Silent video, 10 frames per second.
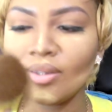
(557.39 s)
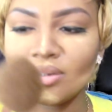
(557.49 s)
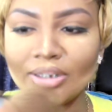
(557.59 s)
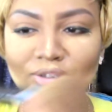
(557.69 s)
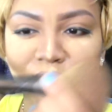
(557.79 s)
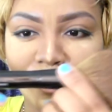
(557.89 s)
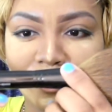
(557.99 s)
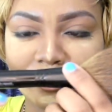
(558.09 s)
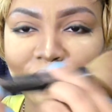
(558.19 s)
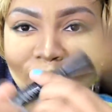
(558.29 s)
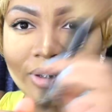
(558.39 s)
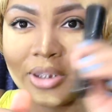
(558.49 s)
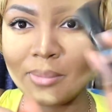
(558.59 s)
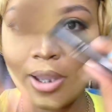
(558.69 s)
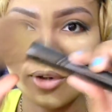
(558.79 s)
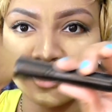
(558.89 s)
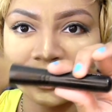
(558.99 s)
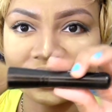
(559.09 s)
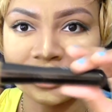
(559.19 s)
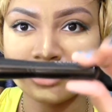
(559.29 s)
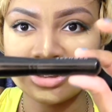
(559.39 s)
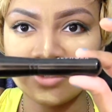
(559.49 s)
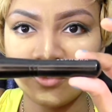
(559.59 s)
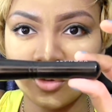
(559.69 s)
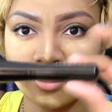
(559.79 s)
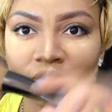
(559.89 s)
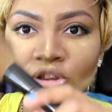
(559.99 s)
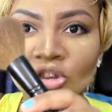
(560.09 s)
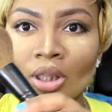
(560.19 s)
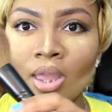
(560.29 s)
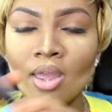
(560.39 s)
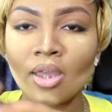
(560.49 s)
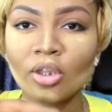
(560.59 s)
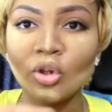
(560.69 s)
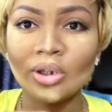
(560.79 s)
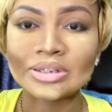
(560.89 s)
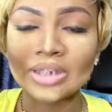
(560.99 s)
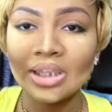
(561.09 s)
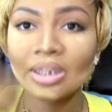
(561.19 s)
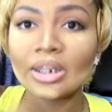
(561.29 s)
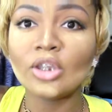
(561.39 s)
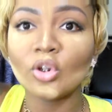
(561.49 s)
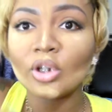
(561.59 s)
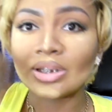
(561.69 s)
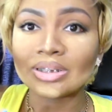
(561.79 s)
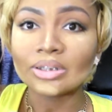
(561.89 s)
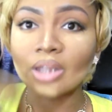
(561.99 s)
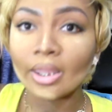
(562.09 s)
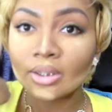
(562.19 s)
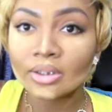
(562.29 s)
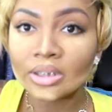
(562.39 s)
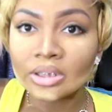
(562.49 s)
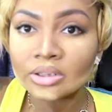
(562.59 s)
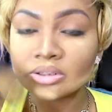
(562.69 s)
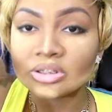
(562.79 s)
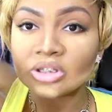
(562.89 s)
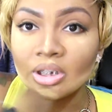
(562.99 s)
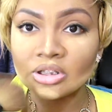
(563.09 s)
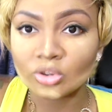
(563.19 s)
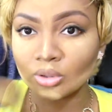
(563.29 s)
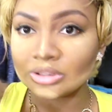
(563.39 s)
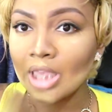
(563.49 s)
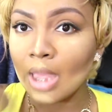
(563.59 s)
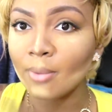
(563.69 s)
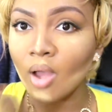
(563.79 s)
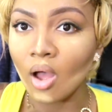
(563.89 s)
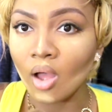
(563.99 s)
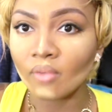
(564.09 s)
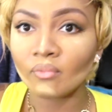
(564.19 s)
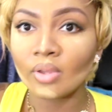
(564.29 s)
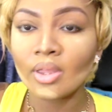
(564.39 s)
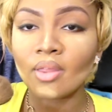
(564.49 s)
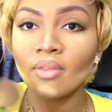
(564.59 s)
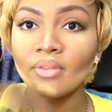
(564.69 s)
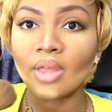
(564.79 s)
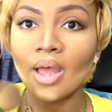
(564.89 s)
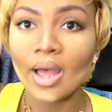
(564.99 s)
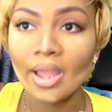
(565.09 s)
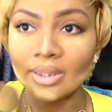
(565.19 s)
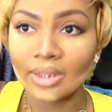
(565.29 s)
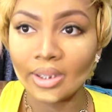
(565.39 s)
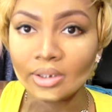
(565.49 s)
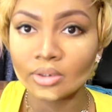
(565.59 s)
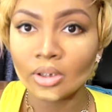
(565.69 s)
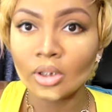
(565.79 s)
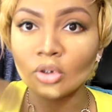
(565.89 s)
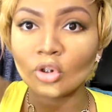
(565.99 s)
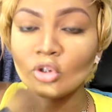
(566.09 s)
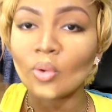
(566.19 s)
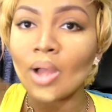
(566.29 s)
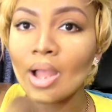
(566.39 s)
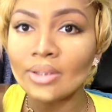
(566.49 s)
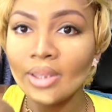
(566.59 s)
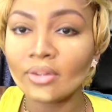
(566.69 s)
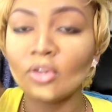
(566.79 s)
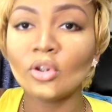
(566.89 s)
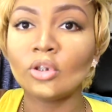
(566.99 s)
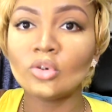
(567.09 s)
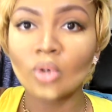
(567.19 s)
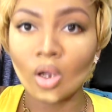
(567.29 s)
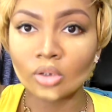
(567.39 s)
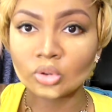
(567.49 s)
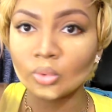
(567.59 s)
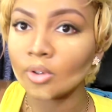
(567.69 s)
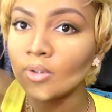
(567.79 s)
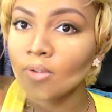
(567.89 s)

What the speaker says: it's called literally a powder brush. This is my Sephora brush. You're going to take it and you're going to lightly dust or tap off the highlight. You're going to do highlight, then you're going to do contour.